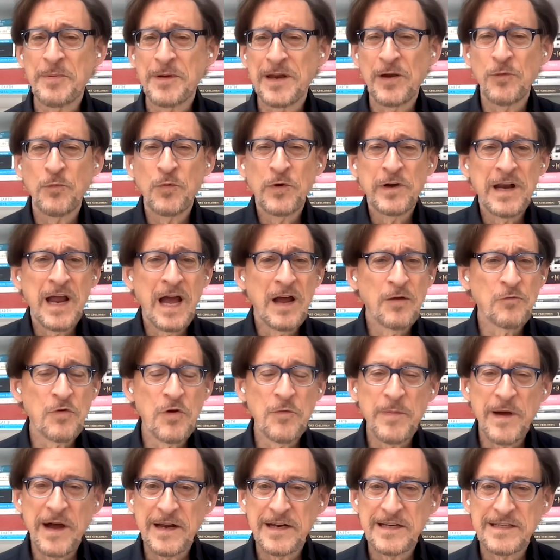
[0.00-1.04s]
And we're not
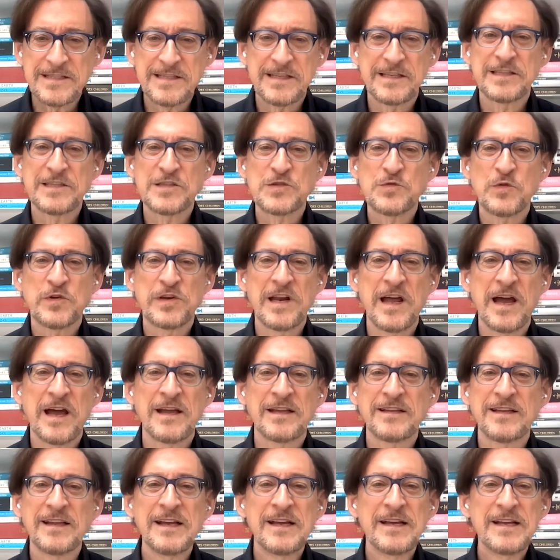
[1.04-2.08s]
roboticists, we're not
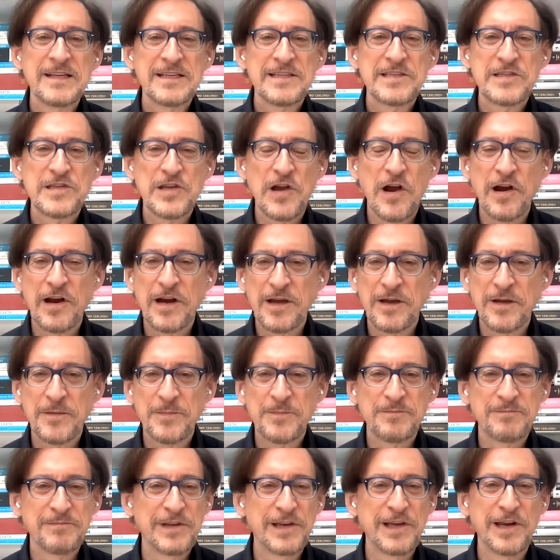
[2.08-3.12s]
startup,
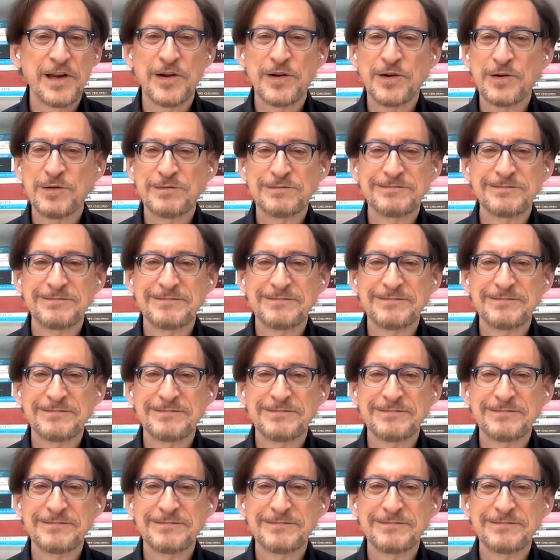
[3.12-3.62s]
you know,